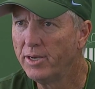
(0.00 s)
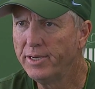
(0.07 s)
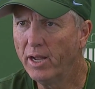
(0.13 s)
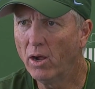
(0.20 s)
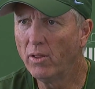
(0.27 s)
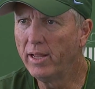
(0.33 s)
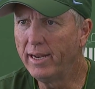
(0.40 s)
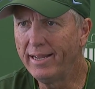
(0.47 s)

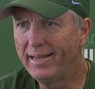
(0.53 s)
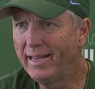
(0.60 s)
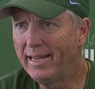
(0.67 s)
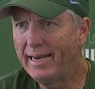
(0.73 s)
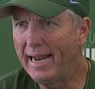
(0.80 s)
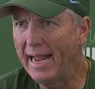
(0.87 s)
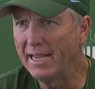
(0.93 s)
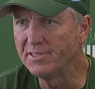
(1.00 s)
No, it
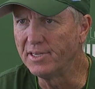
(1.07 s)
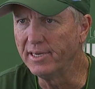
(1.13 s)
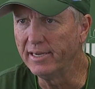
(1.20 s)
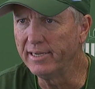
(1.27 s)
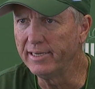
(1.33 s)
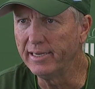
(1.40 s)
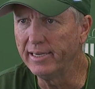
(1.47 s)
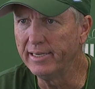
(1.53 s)
hasn't.
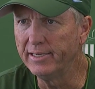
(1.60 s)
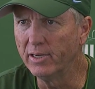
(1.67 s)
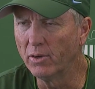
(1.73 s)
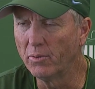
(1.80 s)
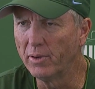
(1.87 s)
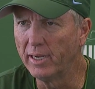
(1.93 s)
You know,